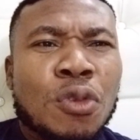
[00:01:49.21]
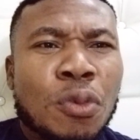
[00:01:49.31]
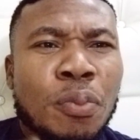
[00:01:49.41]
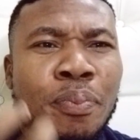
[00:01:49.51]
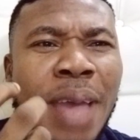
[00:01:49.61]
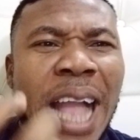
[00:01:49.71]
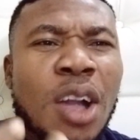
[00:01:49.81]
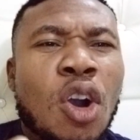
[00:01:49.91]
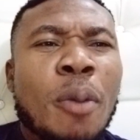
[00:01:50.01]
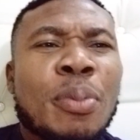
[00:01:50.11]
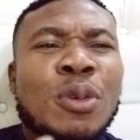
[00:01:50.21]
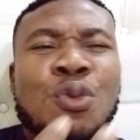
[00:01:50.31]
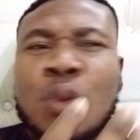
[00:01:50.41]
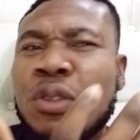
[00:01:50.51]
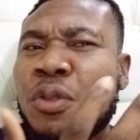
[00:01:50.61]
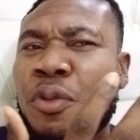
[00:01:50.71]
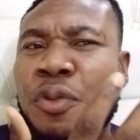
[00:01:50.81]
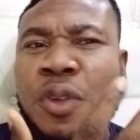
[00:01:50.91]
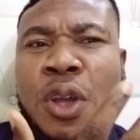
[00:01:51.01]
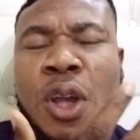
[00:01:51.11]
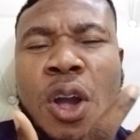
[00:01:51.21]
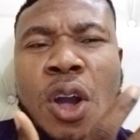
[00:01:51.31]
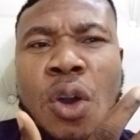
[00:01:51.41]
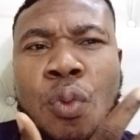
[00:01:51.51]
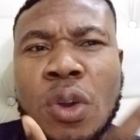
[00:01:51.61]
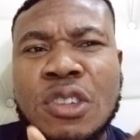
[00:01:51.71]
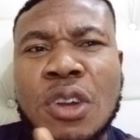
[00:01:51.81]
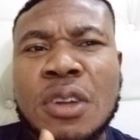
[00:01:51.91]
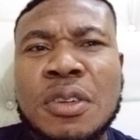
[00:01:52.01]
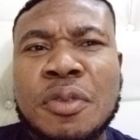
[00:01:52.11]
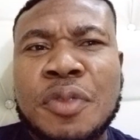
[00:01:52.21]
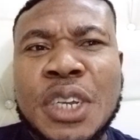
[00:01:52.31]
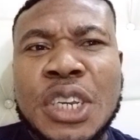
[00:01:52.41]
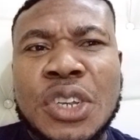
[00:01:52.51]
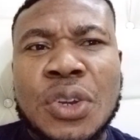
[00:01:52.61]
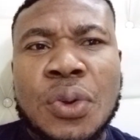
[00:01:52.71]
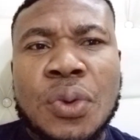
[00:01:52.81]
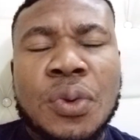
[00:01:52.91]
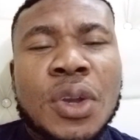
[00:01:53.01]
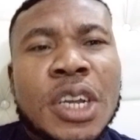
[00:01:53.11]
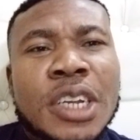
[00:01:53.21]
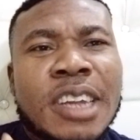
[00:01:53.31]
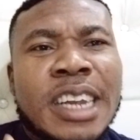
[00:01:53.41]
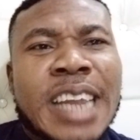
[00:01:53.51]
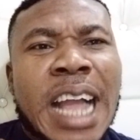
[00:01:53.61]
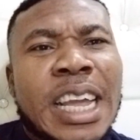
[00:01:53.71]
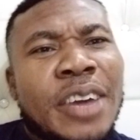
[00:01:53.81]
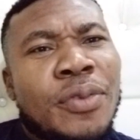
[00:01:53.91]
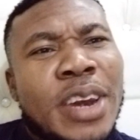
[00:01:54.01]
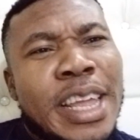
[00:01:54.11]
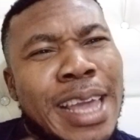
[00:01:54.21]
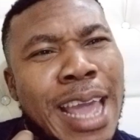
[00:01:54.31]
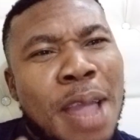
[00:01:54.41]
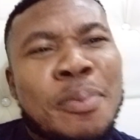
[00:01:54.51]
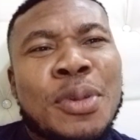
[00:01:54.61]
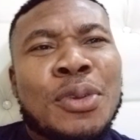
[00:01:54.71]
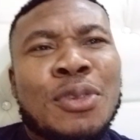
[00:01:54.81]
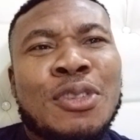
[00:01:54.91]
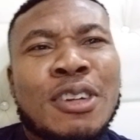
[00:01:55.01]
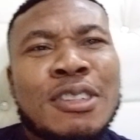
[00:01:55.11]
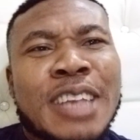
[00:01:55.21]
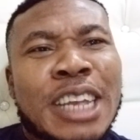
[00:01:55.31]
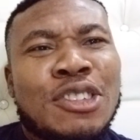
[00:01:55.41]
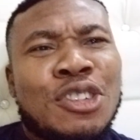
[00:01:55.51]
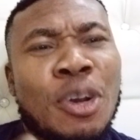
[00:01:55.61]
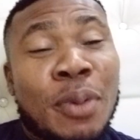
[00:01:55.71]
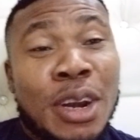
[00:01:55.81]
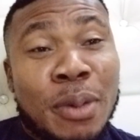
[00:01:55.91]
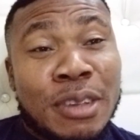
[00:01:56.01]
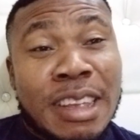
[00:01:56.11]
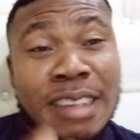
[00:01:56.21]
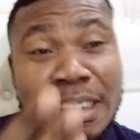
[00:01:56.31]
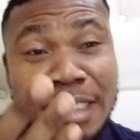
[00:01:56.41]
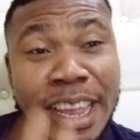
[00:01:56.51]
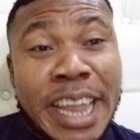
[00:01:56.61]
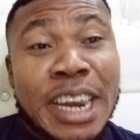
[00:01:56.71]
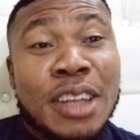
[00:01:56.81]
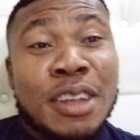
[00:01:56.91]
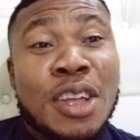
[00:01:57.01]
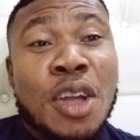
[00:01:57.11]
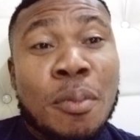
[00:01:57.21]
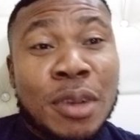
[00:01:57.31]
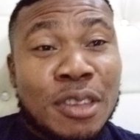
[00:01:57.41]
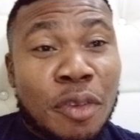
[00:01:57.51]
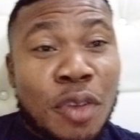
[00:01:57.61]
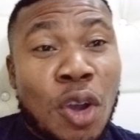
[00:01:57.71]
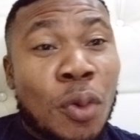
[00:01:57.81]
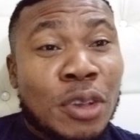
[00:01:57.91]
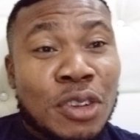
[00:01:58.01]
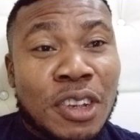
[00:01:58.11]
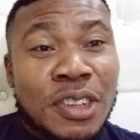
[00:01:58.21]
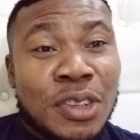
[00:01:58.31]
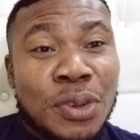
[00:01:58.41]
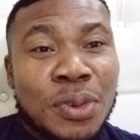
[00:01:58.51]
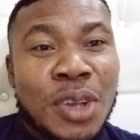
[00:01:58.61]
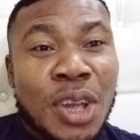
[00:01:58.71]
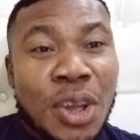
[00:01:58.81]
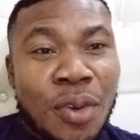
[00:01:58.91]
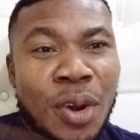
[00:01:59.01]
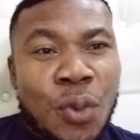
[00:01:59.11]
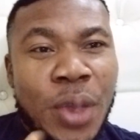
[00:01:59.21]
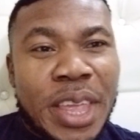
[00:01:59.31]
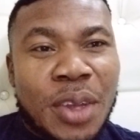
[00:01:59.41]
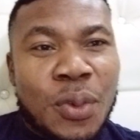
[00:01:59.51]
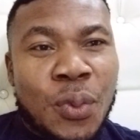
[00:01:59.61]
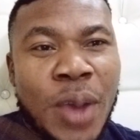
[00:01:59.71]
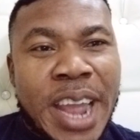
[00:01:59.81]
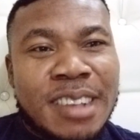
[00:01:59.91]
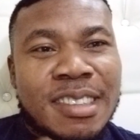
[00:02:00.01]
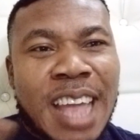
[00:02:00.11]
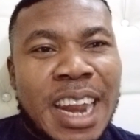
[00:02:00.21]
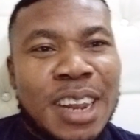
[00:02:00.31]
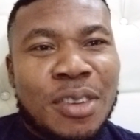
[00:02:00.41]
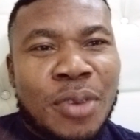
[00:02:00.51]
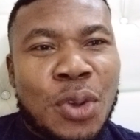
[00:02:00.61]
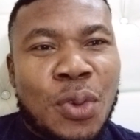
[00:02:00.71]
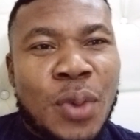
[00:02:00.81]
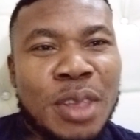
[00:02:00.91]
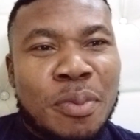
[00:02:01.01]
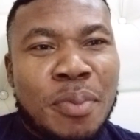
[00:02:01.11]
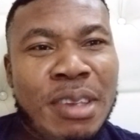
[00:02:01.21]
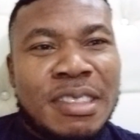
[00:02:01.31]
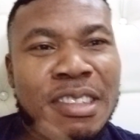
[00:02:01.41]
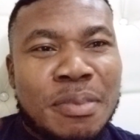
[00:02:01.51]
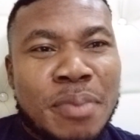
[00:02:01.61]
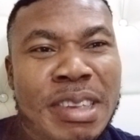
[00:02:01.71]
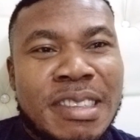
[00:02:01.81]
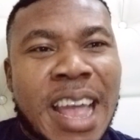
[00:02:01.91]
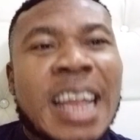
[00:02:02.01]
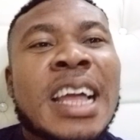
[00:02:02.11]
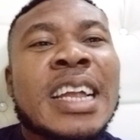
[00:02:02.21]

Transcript: to back up with what you've watched on the video. Then that can really help you. You just can't jump on it because, as I'm saying, most of y'all, what you just do, real quick, where he started, real quick, miss this, miss that.